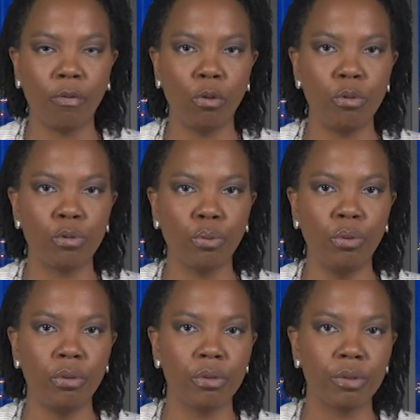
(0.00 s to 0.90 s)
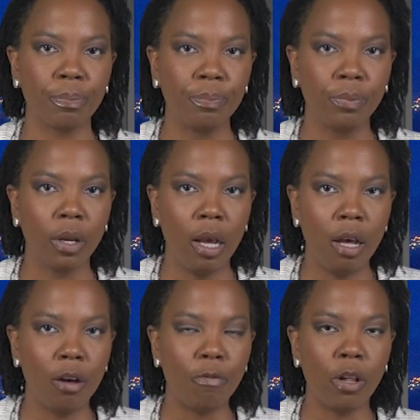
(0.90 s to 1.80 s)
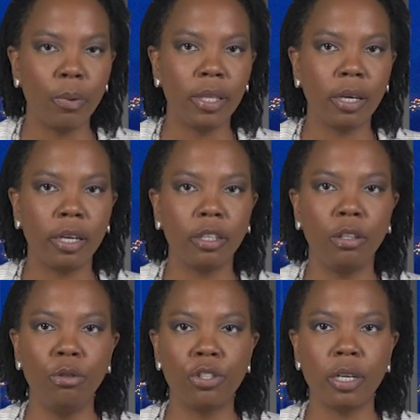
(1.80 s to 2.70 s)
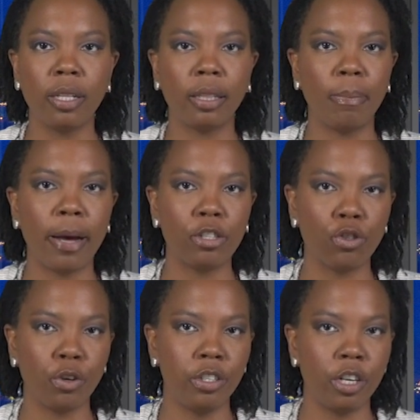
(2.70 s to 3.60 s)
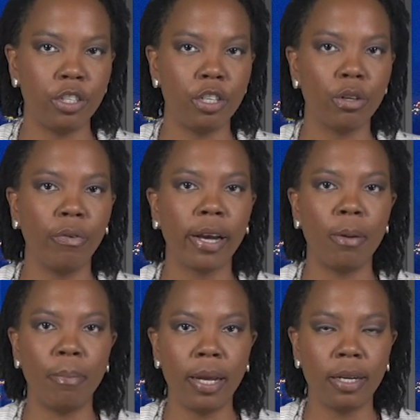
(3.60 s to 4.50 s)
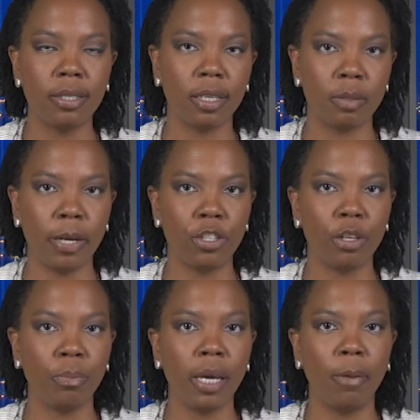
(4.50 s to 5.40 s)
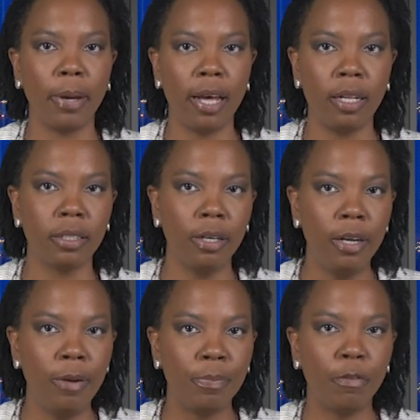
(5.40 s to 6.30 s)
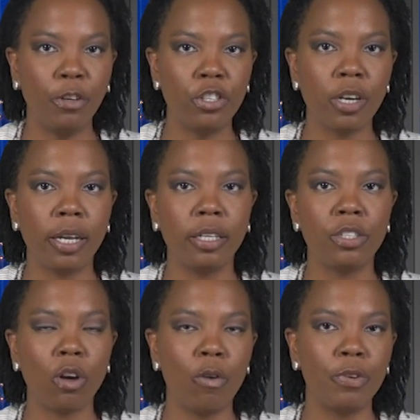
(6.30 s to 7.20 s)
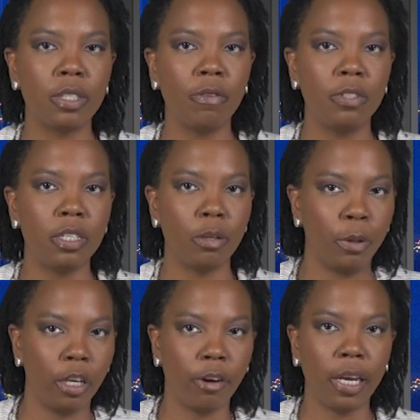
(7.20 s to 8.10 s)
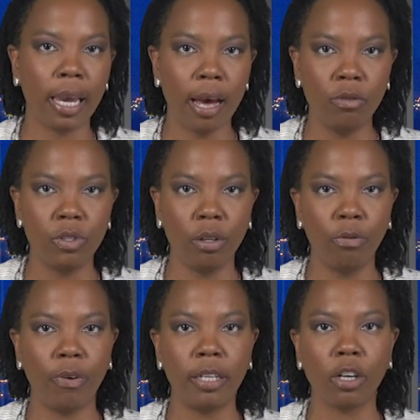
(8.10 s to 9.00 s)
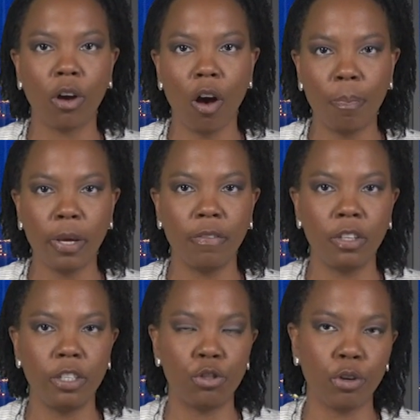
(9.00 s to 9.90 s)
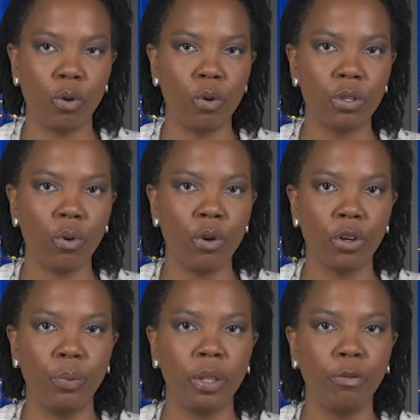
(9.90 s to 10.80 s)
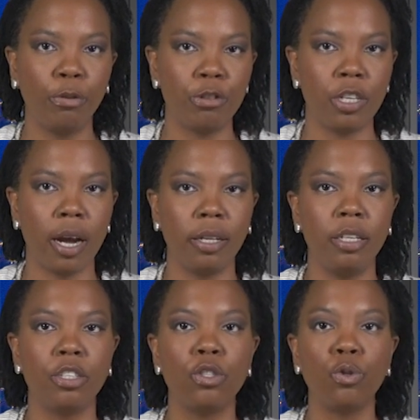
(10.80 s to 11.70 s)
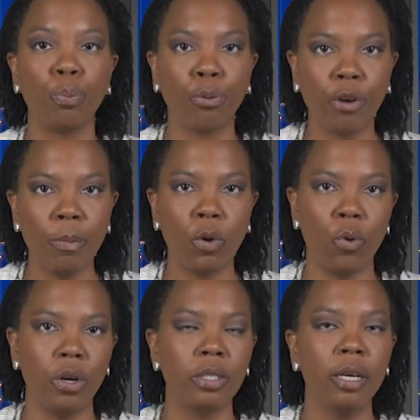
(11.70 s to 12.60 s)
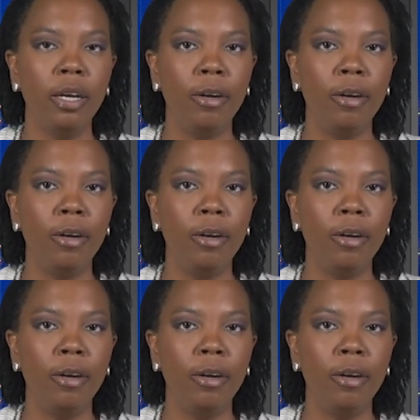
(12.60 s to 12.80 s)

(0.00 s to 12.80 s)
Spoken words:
of those rules. Following the conclusion that the magistrate judge's recommended suspension be upheld, the Virgin Islands Office of Disciplinary Counsel filed a copy of the district court's order with the Virgin Islands Supreme Court,